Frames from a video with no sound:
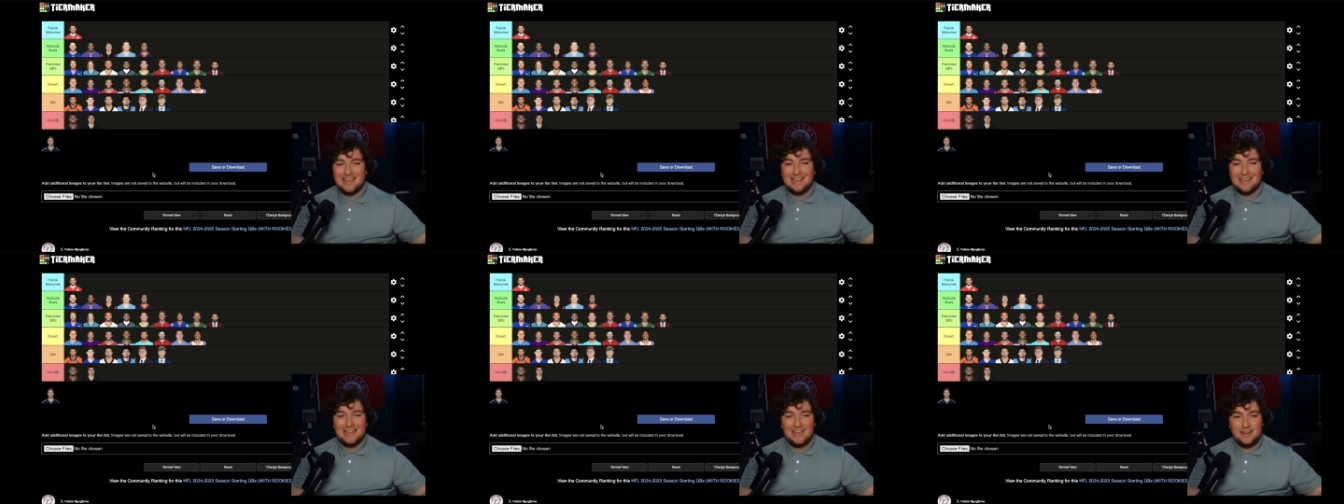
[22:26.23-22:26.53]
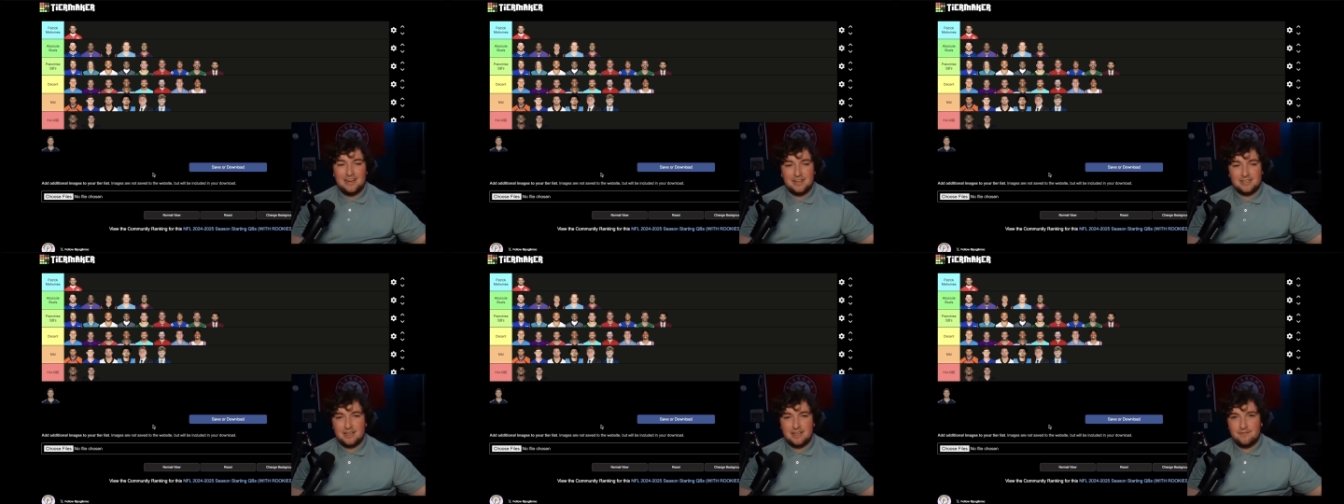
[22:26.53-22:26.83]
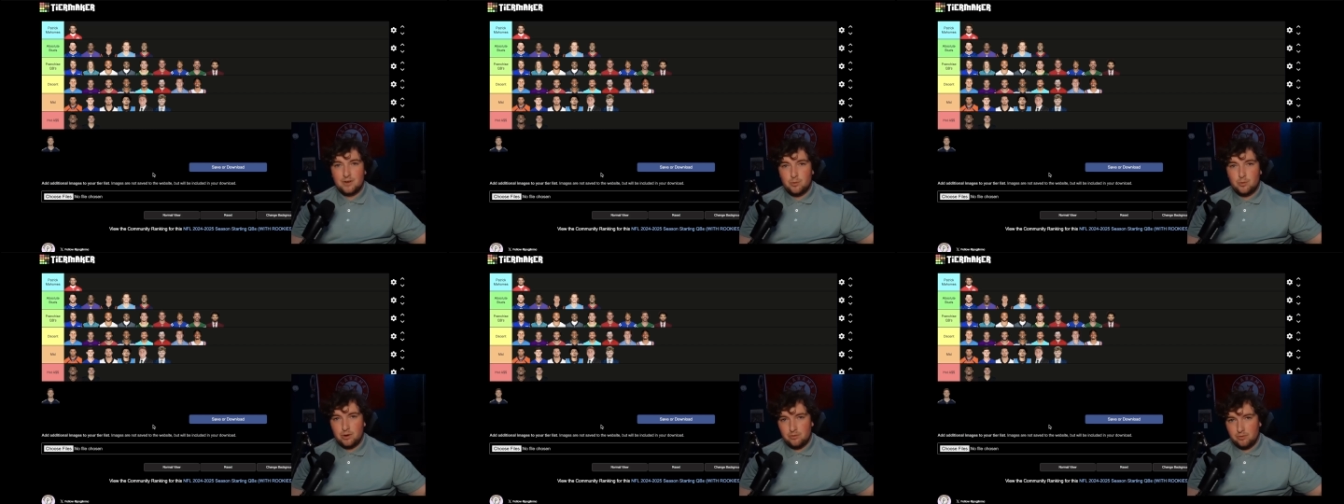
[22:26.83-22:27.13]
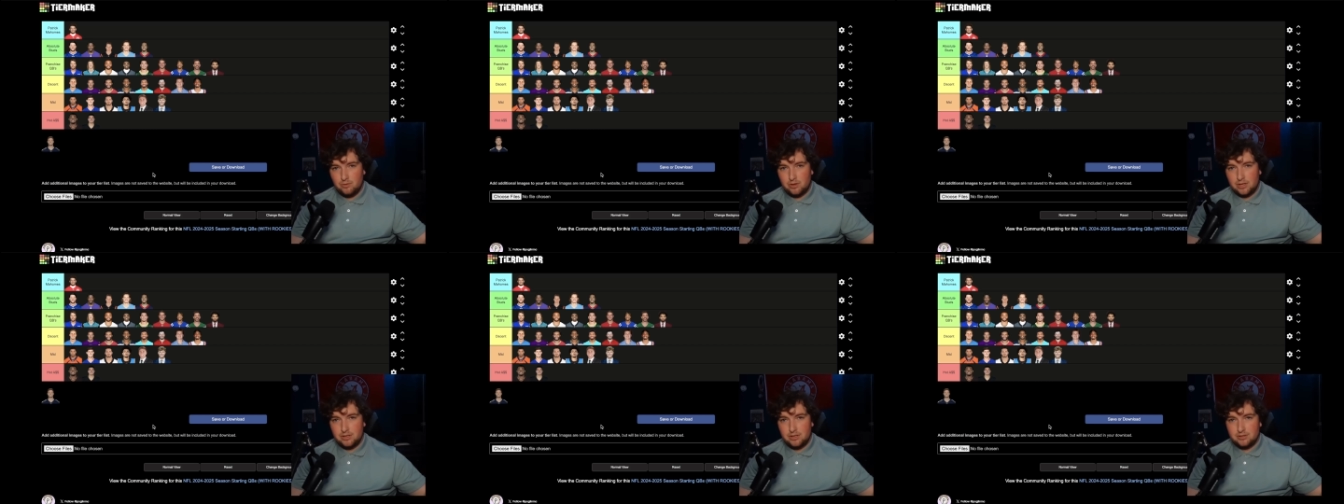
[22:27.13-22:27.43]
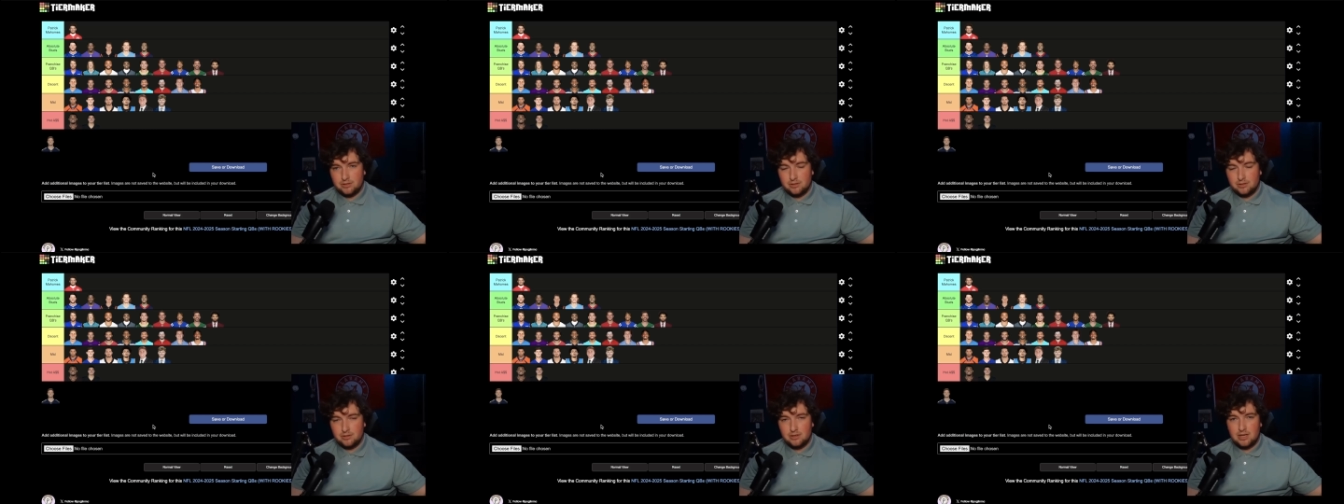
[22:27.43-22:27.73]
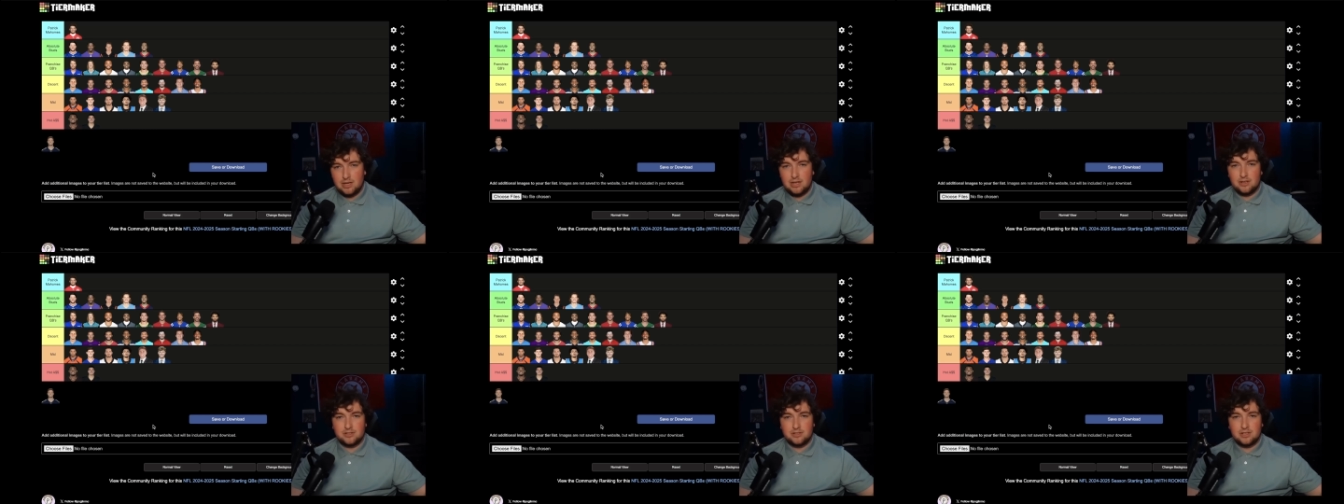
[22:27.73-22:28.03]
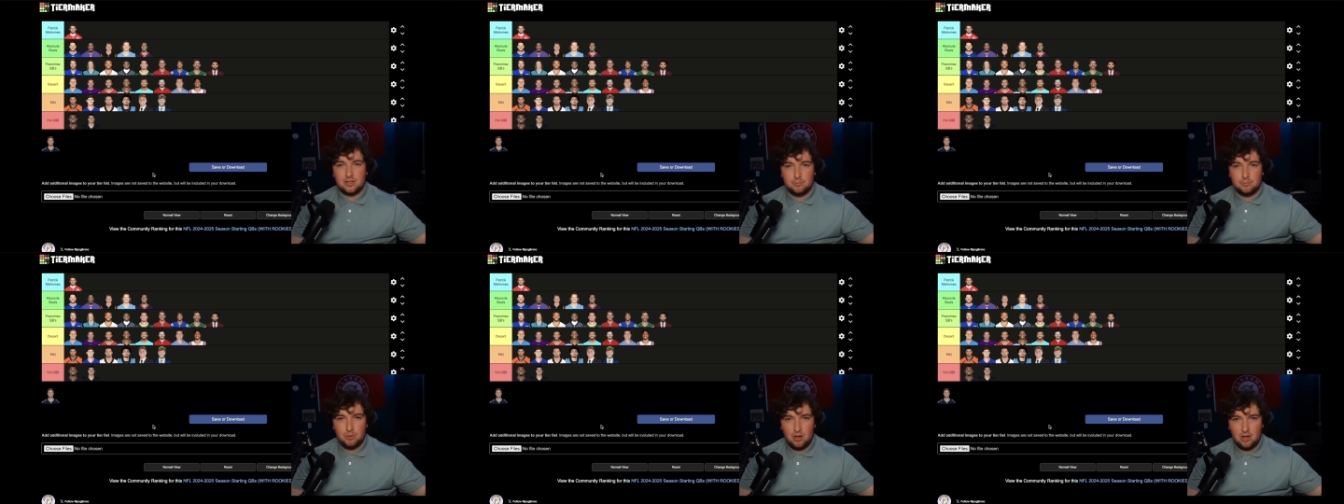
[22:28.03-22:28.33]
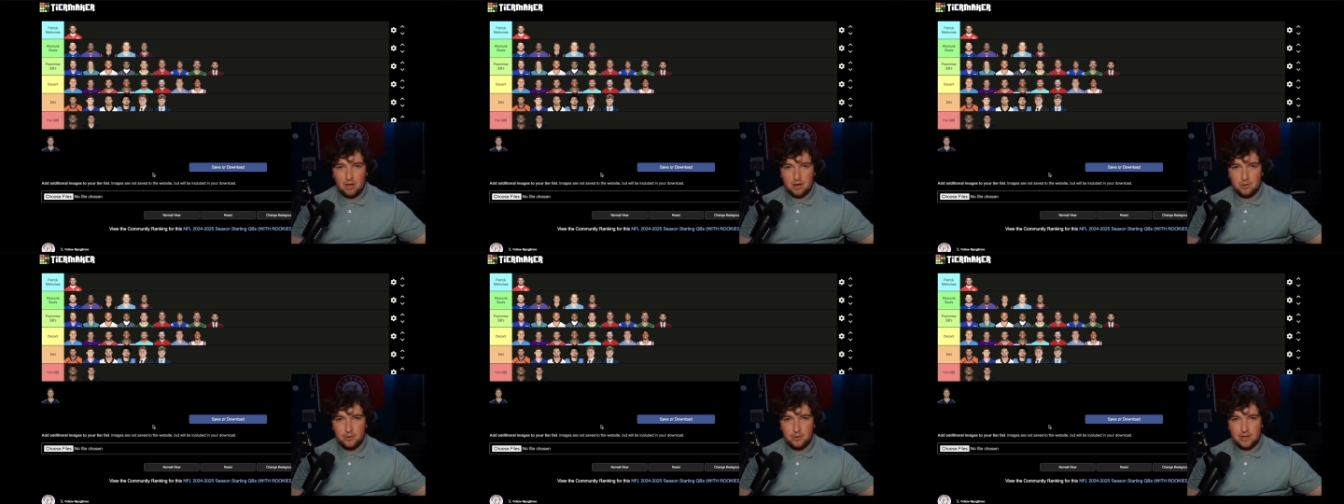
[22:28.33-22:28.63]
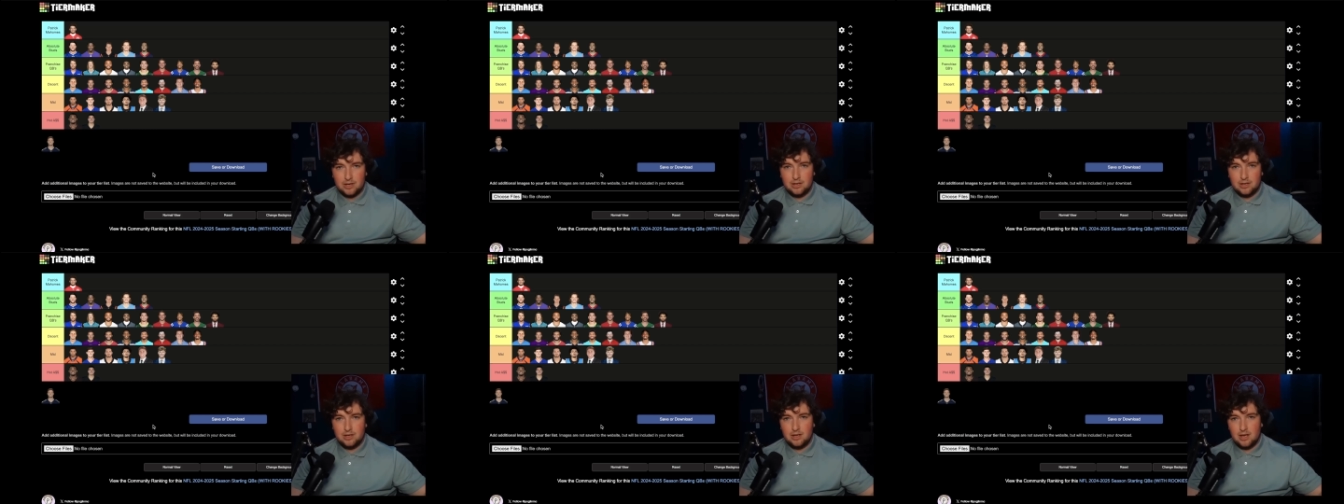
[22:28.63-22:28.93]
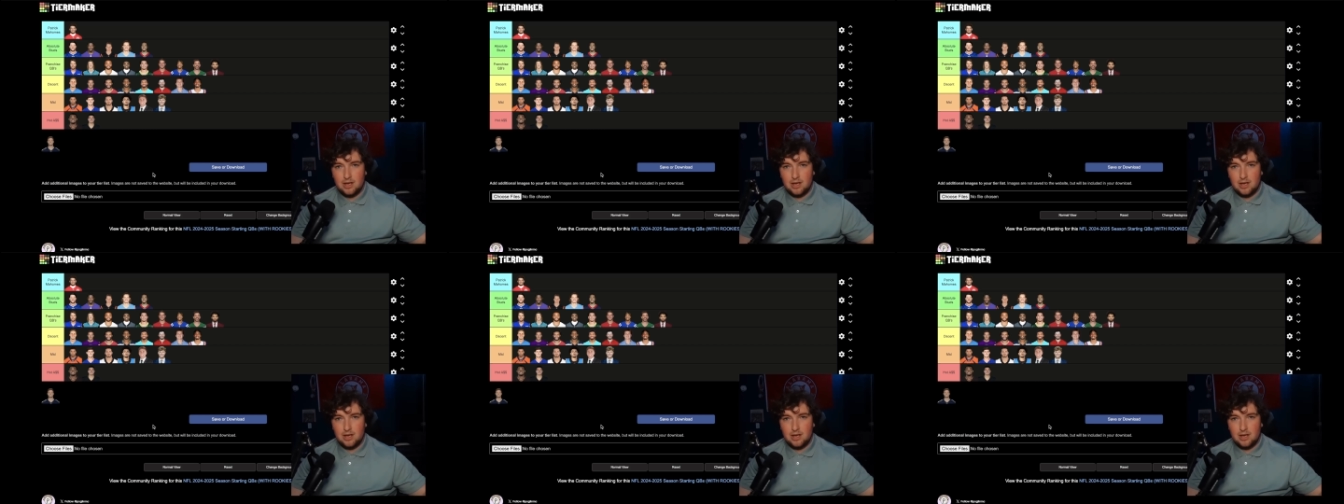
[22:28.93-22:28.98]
He does have a quick release. He does get the ball out quick.